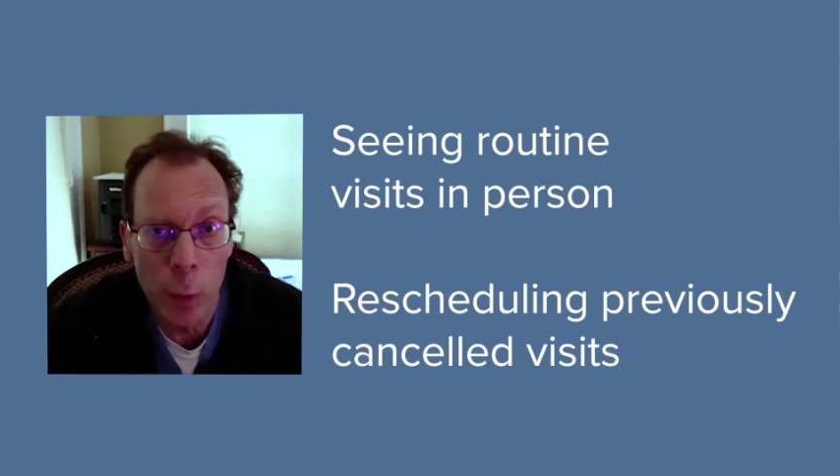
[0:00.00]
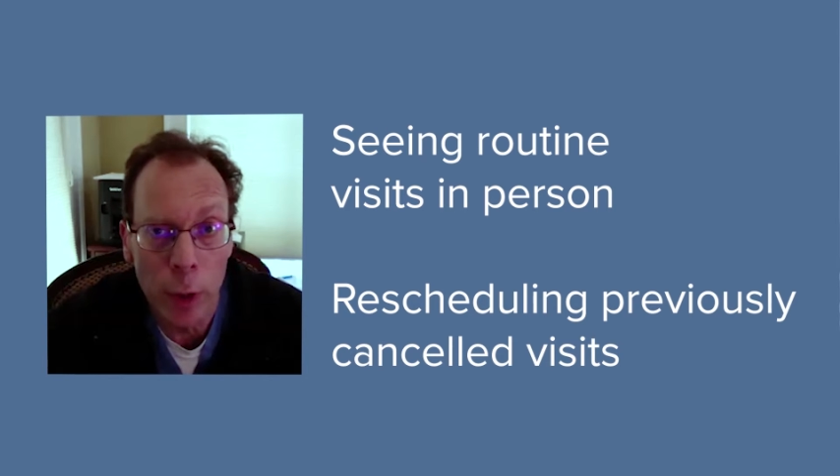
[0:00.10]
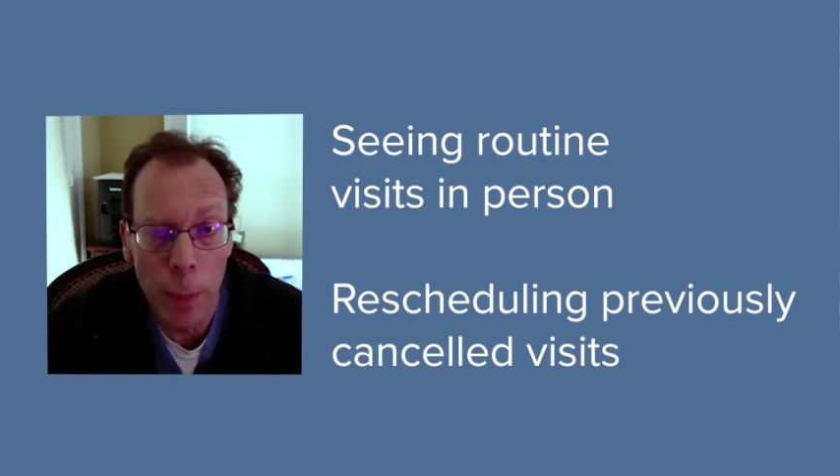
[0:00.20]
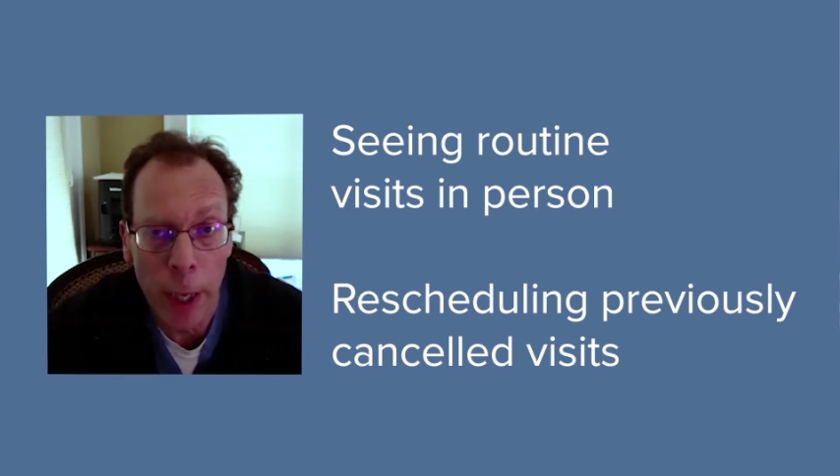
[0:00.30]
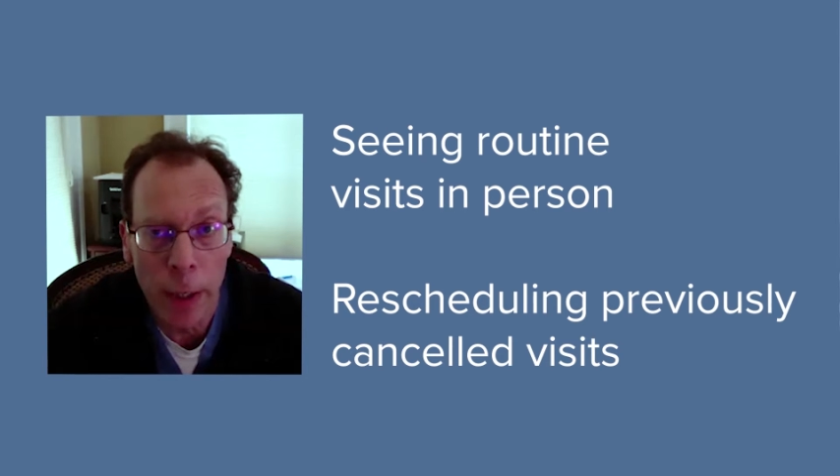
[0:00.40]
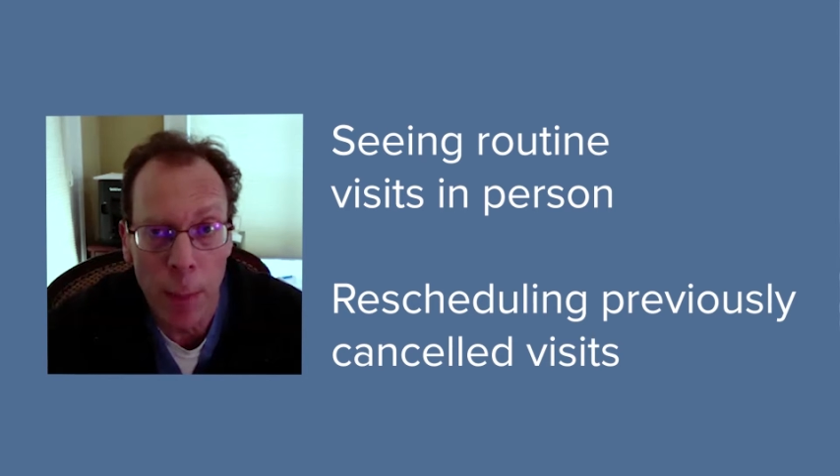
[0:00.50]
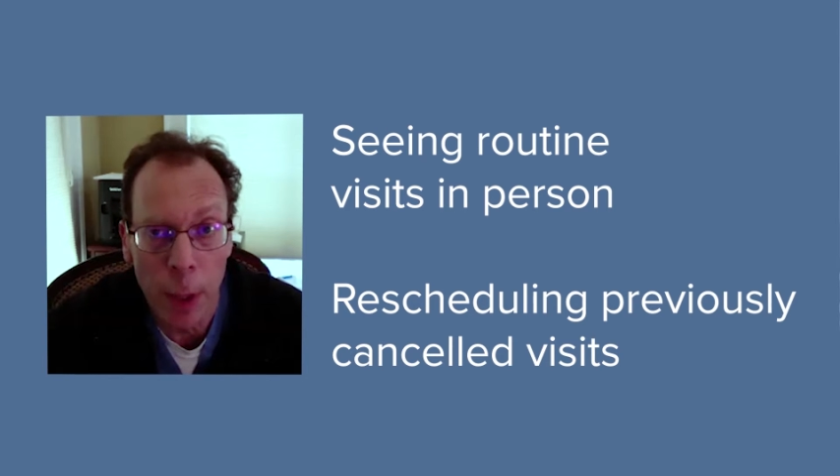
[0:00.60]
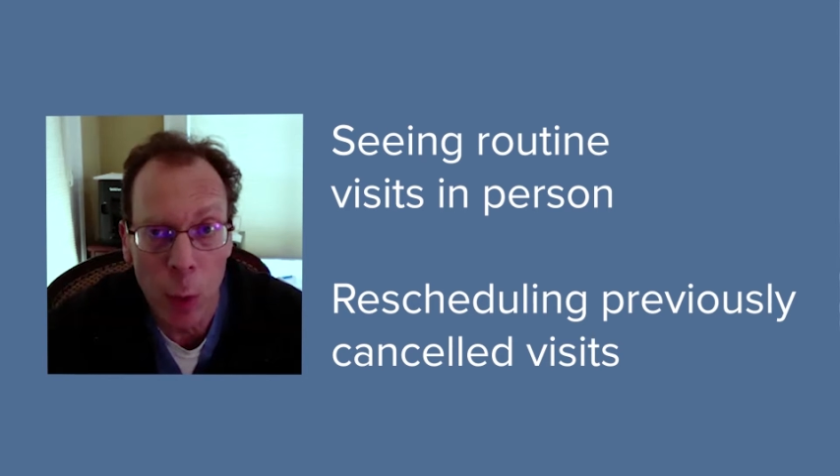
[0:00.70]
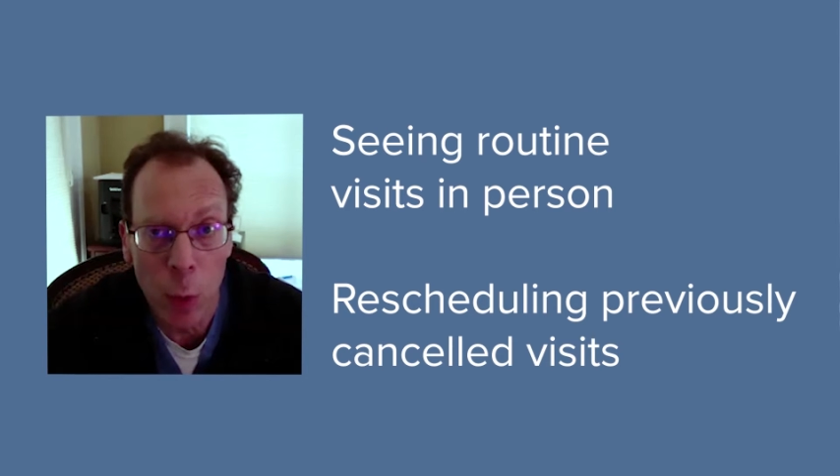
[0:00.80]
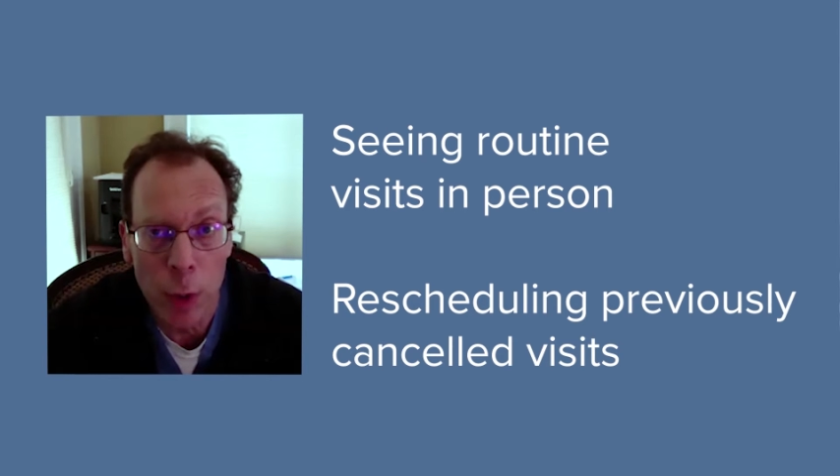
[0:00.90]
when the
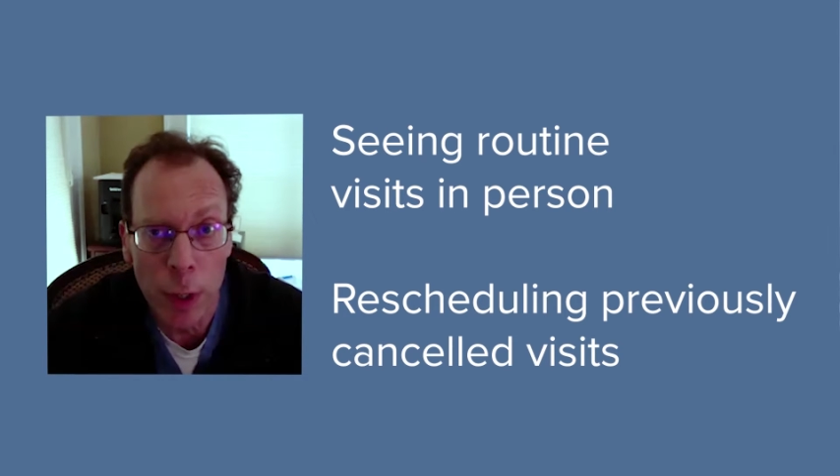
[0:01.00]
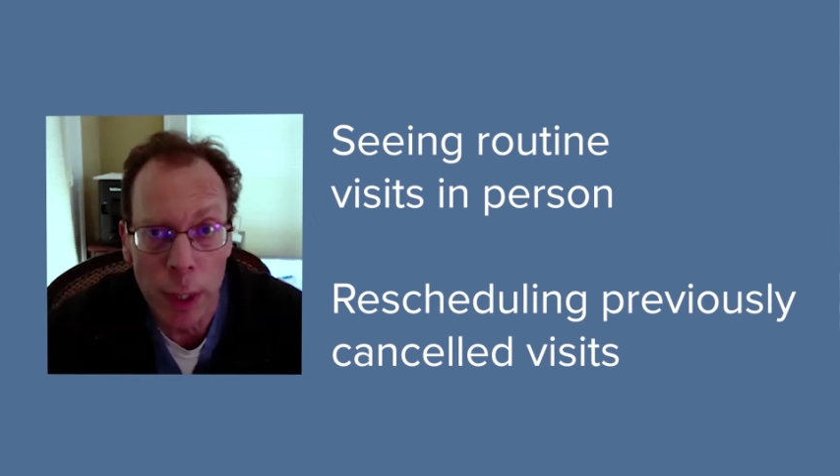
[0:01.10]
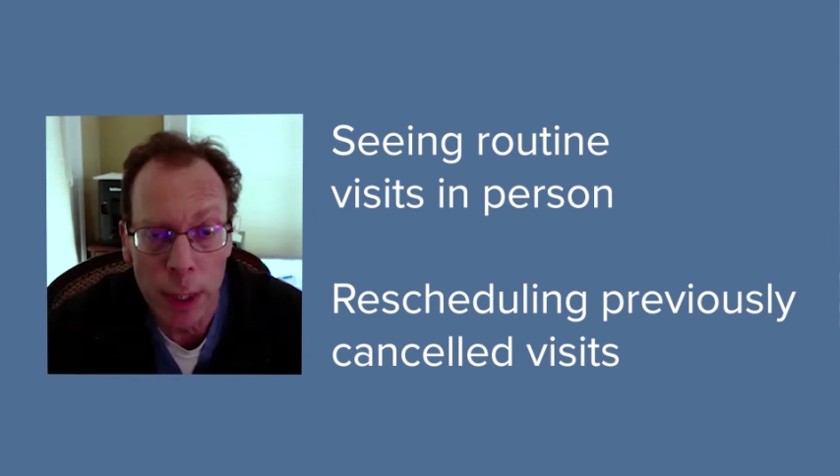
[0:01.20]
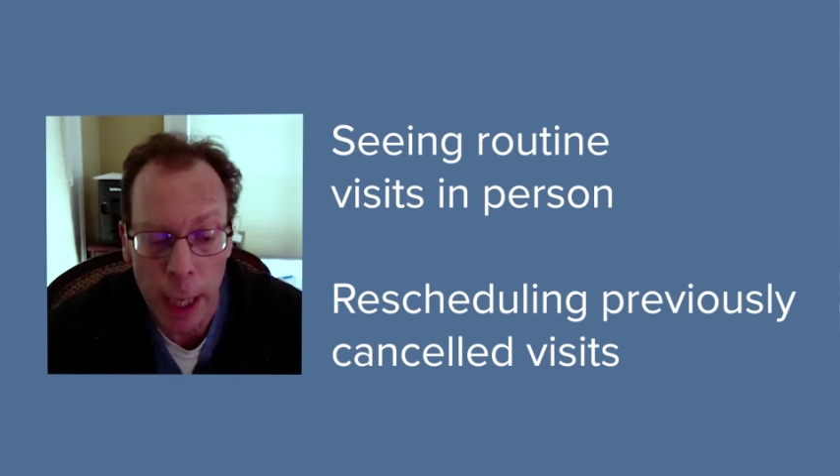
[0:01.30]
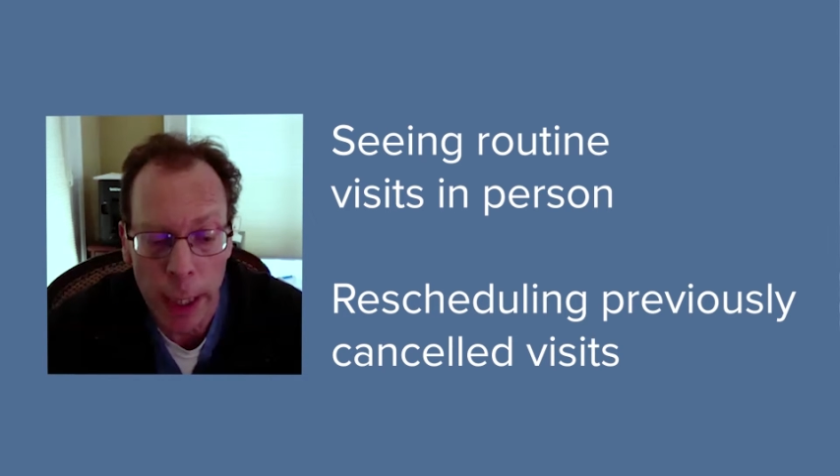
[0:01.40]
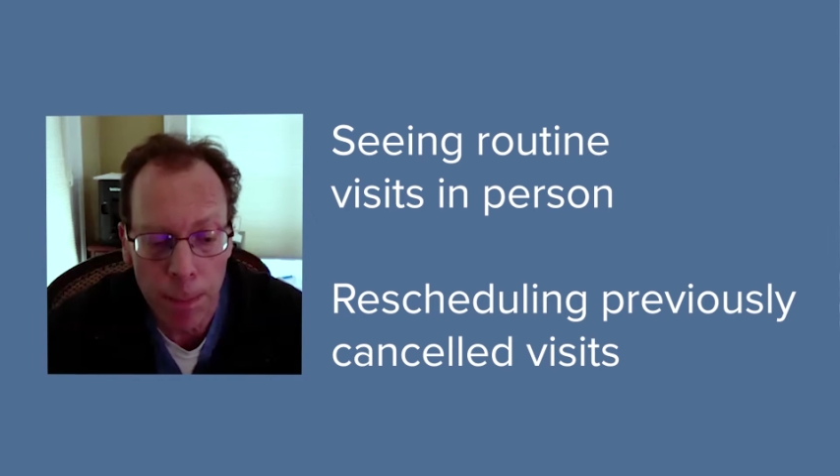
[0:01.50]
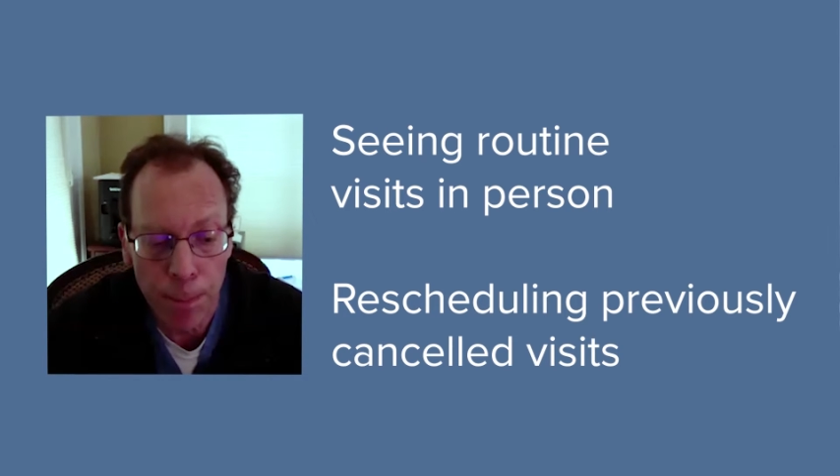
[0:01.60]
pandemic was in its height.